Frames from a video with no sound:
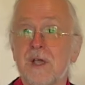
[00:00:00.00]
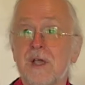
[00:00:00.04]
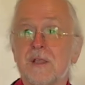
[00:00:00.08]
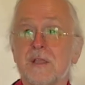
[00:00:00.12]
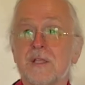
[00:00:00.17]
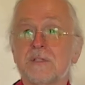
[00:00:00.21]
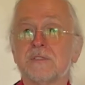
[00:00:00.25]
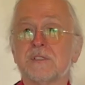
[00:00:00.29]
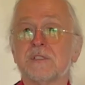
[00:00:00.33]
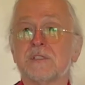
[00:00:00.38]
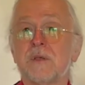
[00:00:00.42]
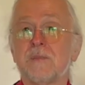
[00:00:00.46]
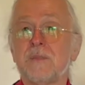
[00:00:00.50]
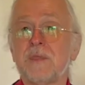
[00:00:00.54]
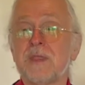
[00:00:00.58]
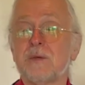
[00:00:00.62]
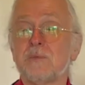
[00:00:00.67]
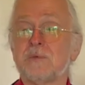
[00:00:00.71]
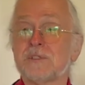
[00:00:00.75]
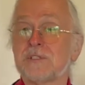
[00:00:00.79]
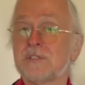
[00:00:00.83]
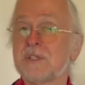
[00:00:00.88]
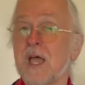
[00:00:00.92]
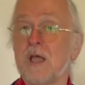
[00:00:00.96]
This is something that
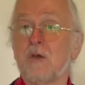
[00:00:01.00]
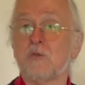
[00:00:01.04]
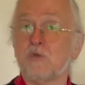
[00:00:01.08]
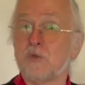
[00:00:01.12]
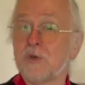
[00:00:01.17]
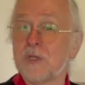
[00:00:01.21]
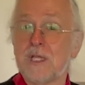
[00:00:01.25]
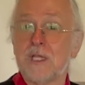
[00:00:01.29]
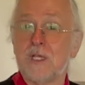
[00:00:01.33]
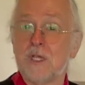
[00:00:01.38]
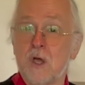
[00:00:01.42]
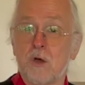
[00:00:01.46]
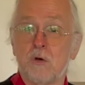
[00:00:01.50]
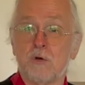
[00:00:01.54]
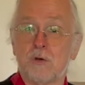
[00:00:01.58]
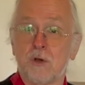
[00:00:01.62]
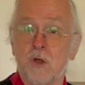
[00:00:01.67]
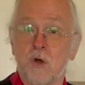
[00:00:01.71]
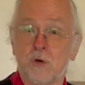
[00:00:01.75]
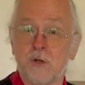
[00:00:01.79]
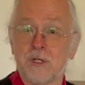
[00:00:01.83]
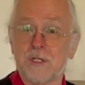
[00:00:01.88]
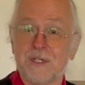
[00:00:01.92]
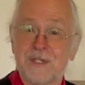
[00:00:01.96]
was not really known
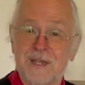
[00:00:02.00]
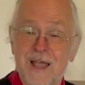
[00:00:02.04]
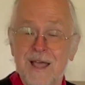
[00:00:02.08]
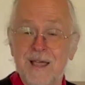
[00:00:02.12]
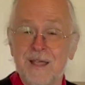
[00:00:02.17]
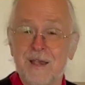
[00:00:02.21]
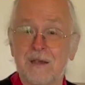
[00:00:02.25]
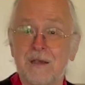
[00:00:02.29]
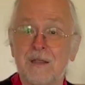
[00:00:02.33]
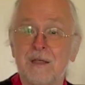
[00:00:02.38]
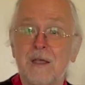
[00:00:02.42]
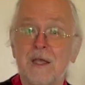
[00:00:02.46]
or done